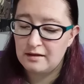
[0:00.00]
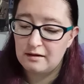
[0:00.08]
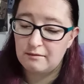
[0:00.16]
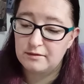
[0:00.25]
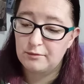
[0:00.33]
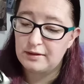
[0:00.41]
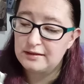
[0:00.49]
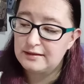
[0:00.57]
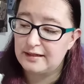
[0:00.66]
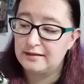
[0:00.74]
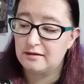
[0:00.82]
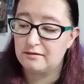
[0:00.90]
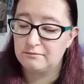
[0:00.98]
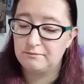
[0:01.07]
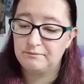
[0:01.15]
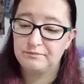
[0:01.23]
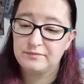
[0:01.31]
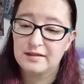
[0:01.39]
The one thing though,
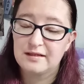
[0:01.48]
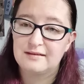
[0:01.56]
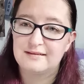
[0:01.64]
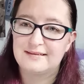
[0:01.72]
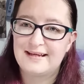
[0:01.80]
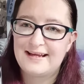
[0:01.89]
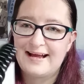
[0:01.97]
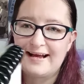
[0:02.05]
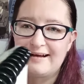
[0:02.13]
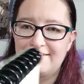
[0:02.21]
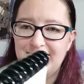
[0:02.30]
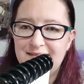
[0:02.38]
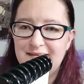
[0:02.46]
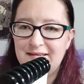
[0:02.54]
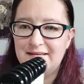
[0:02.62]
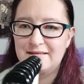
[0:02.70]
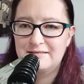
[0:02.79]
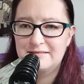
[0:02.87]
they have
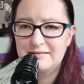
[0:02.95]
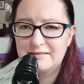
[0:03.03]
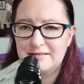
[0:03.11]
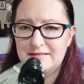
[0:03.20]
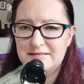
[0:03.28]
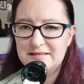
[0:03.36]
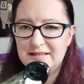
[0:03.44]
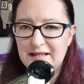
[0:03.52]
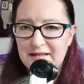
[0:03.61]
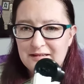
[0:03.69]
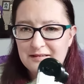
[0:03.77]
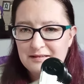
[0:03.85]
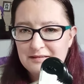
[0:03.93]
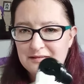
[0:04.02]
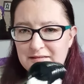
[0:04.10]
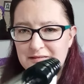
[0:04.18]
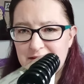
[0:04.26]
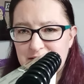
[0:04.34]
the, do you see that?
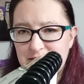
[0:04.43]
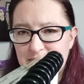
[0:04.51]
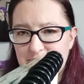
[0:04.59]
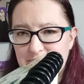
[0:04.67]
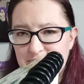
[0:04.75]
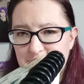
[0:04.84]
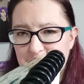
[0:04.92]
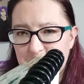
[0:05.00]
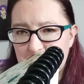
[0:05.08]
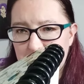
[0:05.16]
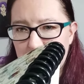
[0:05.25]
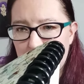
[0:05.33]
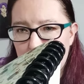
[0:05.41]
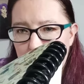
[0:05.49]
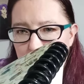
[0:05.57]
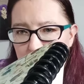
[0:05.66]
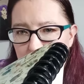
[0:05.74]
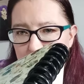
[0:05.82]
The little, uh,
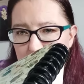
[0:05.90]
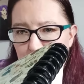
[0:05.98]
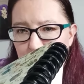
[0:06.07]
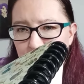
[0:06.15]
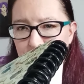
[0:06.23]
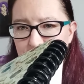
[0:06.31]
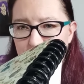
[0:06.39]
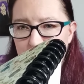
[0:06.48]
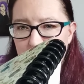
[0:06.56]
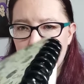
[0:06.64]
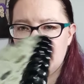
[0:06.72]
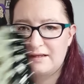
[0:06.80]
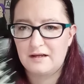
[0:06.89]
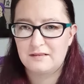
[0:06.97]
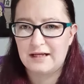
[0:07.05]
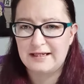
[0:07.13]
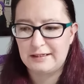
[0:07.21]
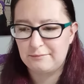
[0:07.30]
there you go,
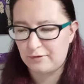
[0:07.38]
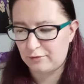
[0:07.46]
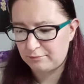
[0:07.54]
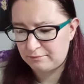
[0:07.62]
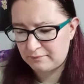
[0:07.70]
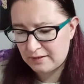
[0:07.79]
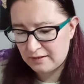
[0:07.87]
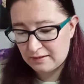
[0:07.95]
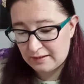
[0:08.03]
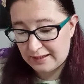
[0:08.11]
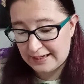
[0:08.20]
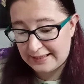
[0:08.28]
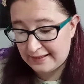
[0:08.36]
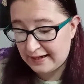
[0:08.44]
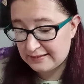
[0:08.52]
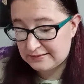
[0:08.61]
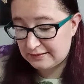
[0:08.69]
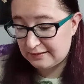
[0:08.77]
lightning bolt. And that
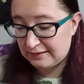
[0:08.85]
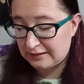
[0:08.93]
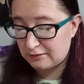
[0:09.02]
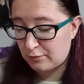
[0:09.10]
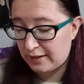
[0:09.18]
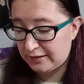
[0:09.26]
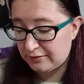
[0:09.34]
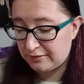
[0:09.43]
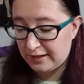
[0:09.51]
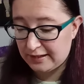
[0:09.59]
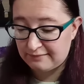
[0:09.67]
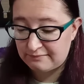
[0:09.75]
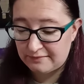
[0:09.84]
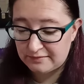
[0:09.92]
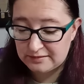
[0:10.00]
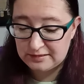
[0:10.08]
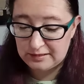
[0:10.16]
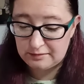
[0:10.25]
is something that's quite unique. I've never
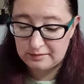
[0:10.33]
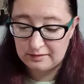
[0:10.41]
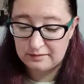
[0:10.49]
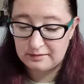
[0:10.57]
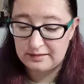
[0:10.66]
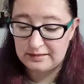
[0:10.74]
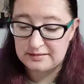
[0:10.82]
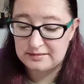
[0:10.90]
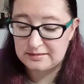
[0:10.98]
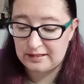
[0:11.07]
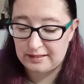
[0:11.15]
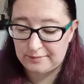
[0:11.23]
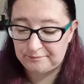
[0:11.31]
seen these uh,